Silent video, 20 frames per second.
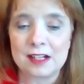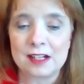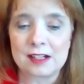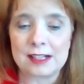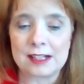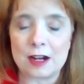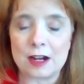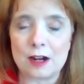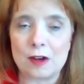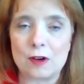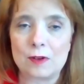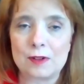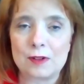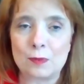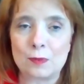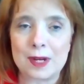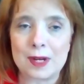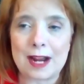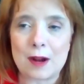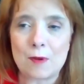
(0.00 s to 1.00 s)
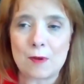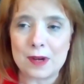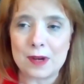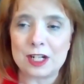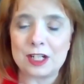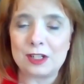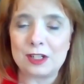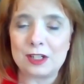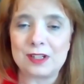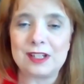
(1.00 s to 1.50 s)
So, what I want
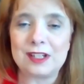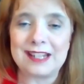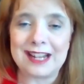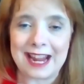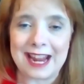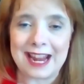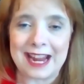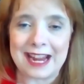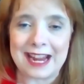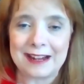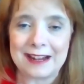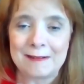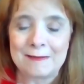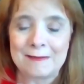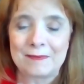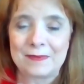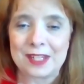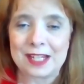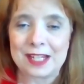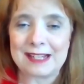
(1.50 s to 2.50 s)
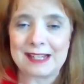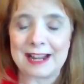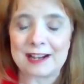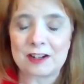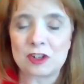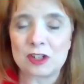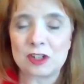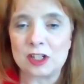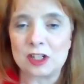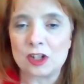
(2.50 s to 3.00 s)
to do today is
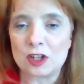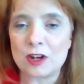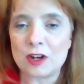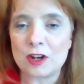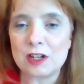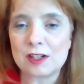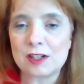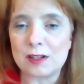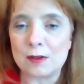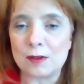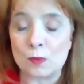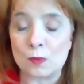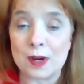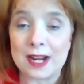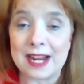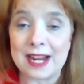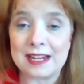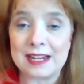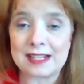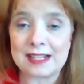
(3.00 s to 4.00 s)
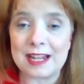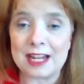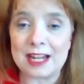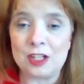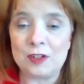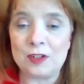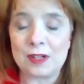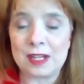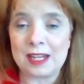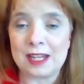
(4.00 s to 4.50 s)
actually show you some ways that
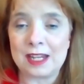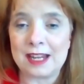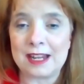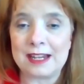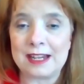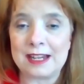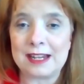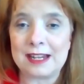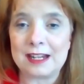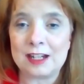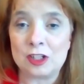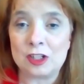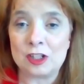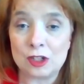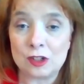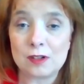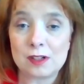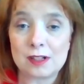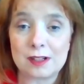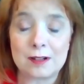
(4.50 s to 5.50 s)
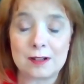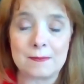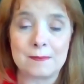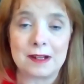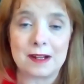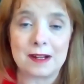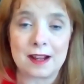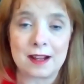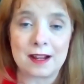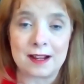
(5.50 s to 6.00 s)
you can do some
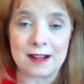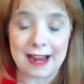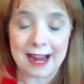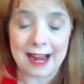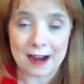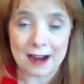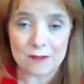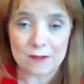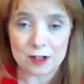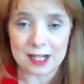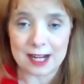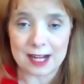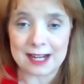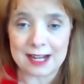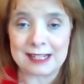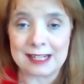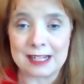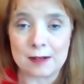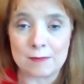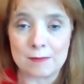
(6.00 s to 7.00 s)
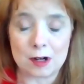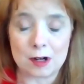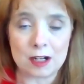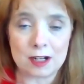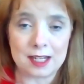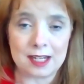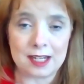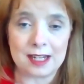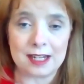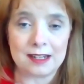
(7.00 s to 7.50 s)
uh, advertising and
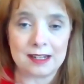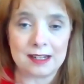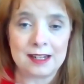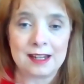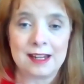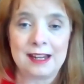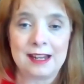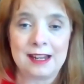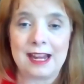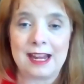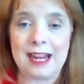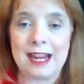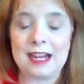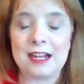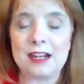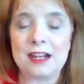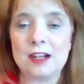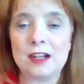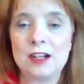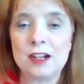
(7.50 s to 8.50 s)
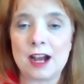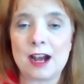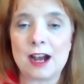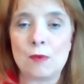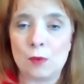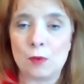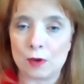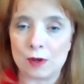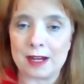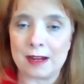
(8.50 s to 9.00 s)
marketing and
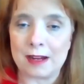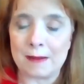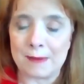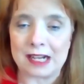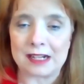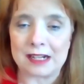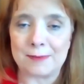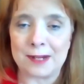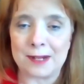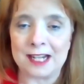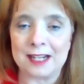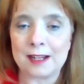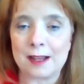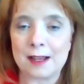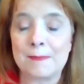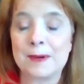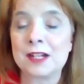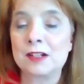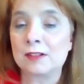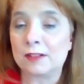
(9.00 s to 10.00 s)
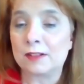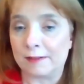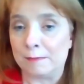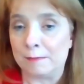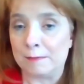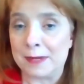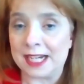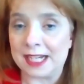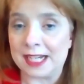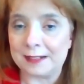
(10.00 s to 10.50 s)
not worry about spending a bundle of
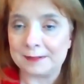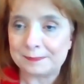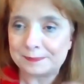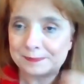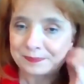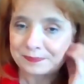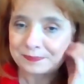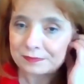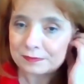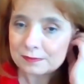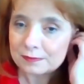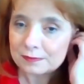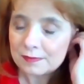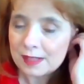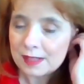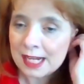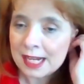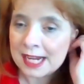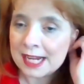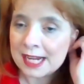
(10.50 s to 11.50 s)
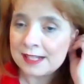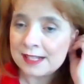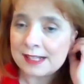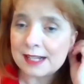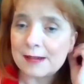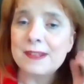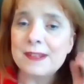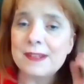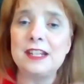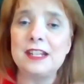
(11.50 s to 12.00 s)
money. And
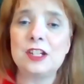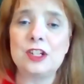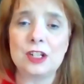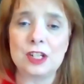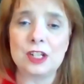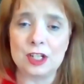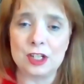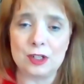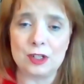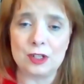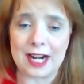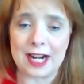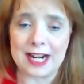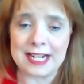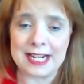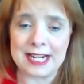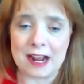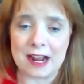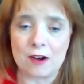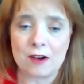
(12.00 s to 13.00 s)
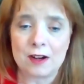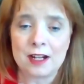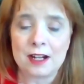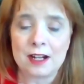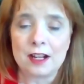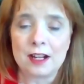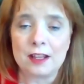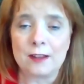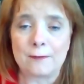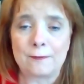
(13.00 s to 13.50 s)
some of these you can do right now.
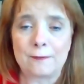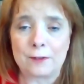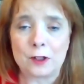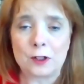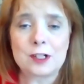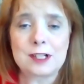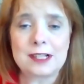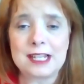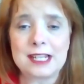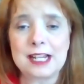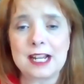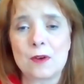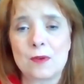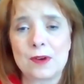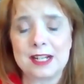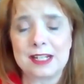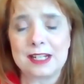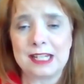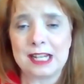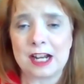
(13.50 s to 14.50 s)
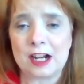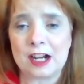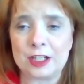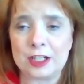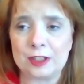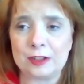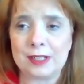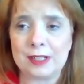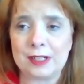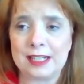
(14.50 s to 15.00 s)
The first thing I want to tell
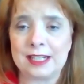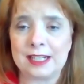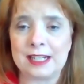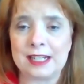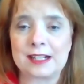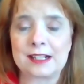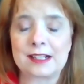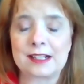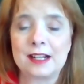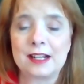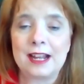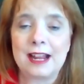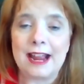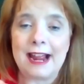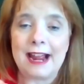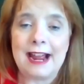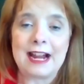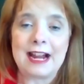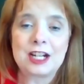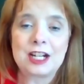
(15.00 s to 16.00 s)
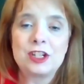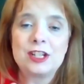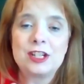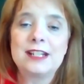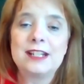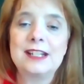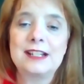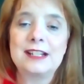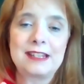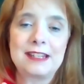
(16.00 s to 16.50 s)
you is
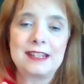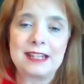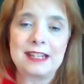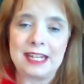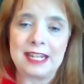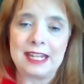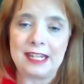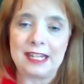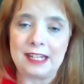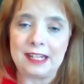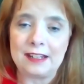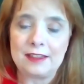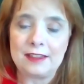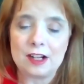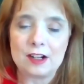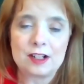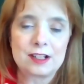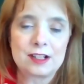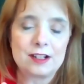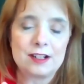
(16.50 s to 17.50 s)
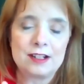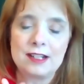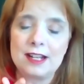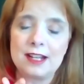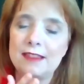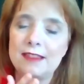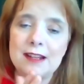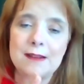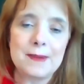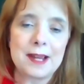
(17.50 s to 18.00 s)
action is the key. There's
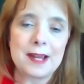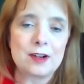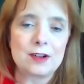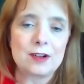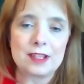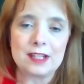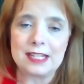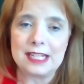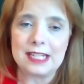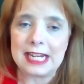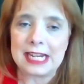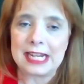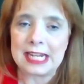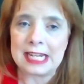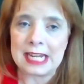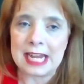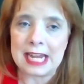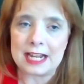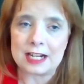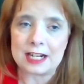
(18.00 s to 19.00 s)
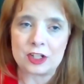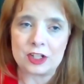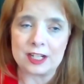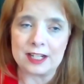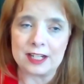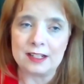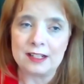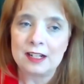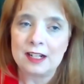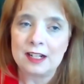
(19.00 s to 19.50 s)
nothing better than taking
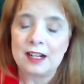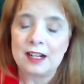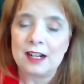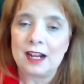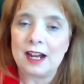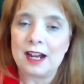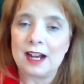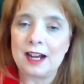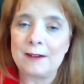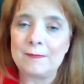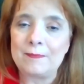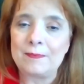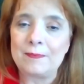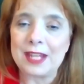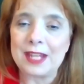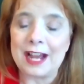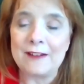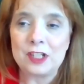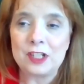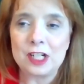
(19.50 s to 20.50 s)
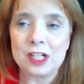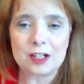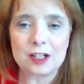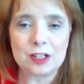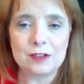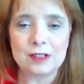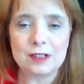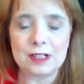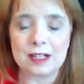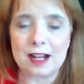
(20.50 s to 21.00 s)
action. Um, I've talked
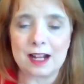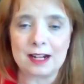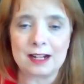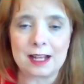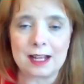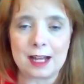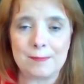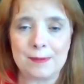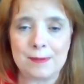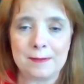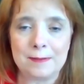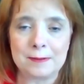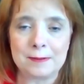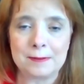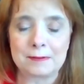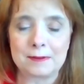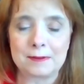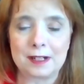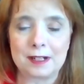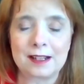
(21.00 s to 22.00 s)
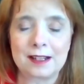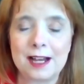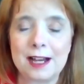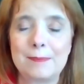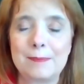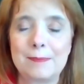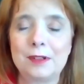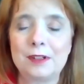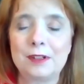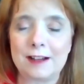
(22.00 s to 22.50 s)
to a couple people, a
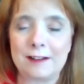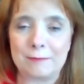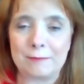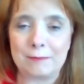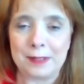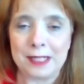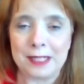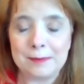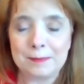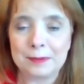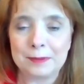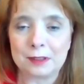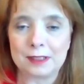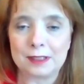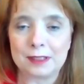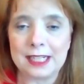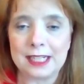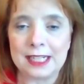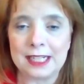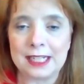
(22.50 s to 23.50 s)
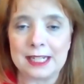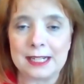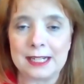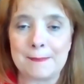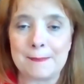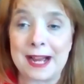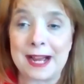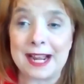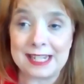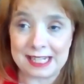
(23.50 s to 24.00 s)
couple of people
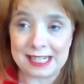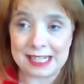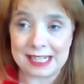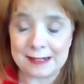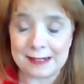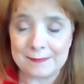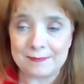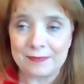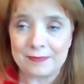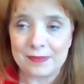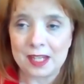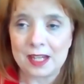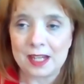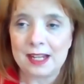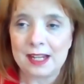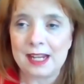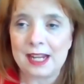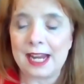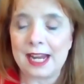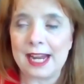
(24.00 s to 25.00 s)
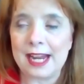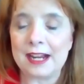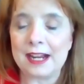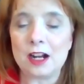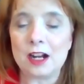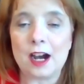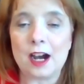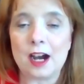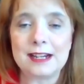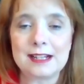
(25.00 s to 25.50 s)
in my team,
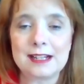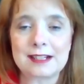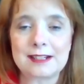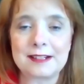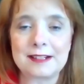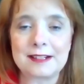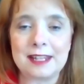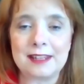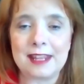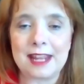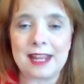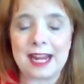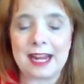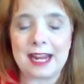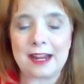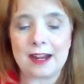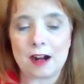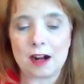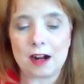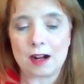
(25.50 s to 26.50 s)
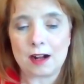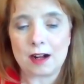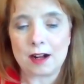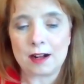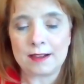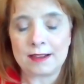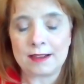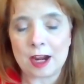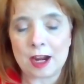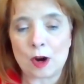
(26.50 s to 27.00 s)
and honestly, they
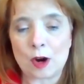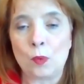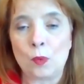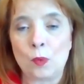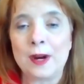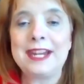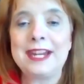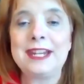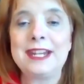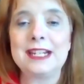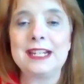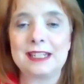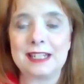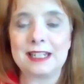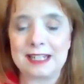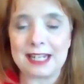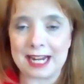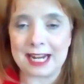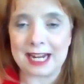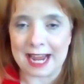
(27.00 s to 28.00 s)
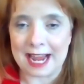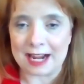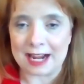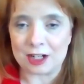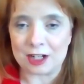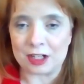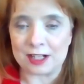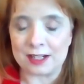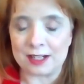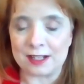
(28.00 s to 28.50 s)
they are waiting to take
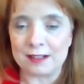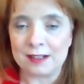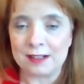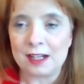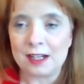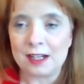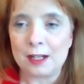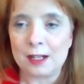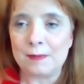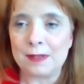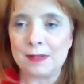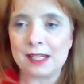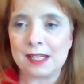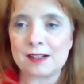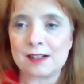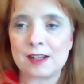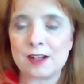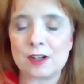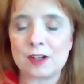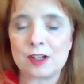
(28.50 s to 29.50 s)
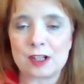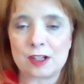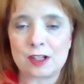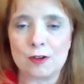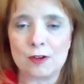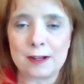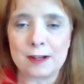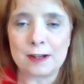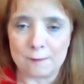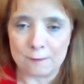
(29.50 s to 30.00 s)
action because they're
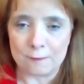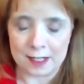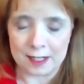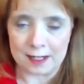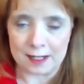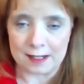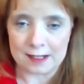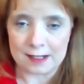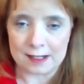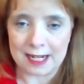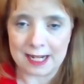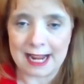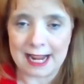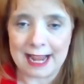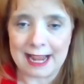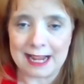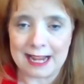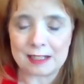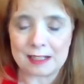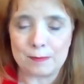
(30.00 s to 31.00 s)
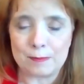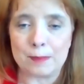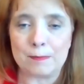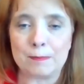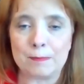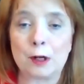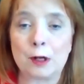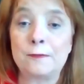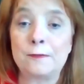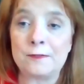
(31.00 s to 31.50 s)
so convinced that it has to be
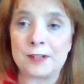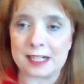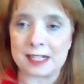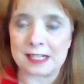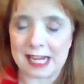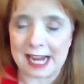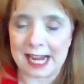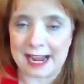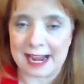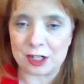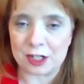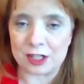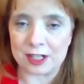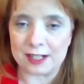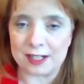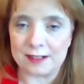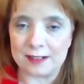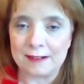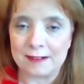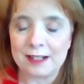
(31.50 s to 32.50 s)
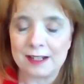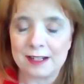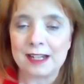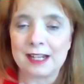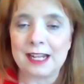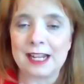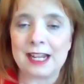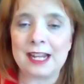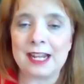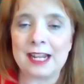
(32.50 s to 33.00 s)
perfect action.
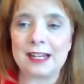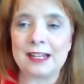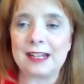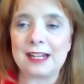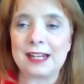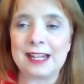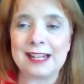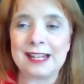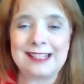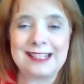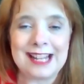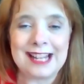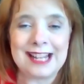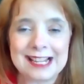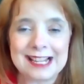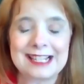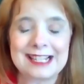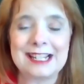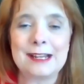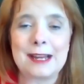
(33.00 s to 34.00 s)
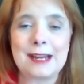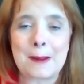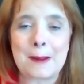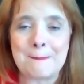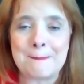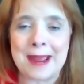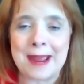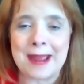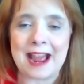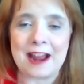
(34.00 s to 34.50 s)
And it doesn't
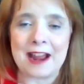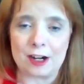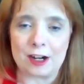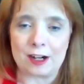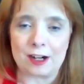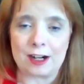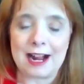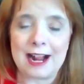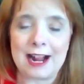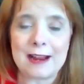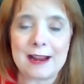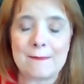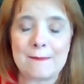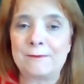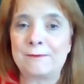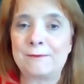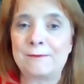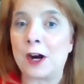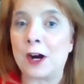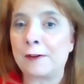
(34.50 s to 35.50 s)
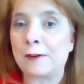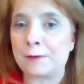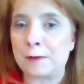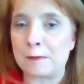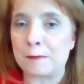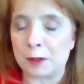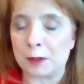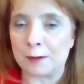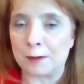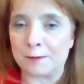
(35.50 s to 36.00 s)
matter. I am far
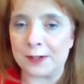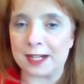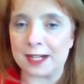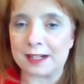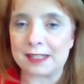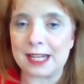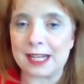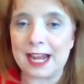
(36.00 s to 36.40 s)
from perfect.